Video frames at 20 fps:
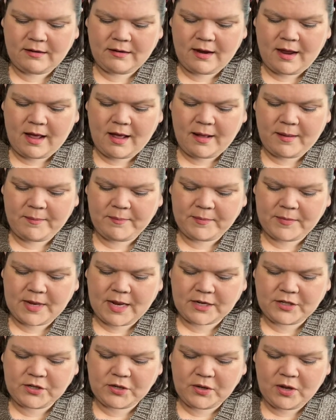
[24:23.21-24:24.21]

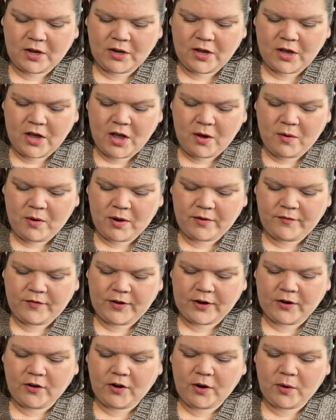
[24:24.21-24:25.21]
not too long ago on
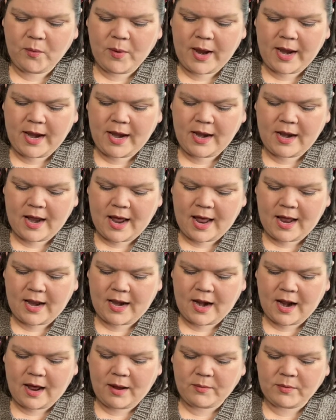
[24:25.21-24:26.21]
fingering weight,
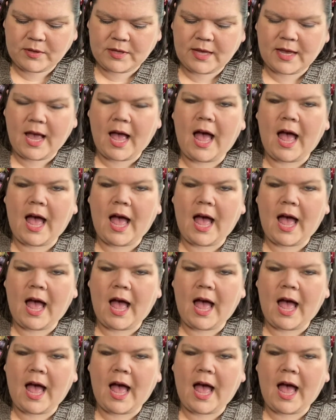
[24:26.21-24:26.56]
and I was like,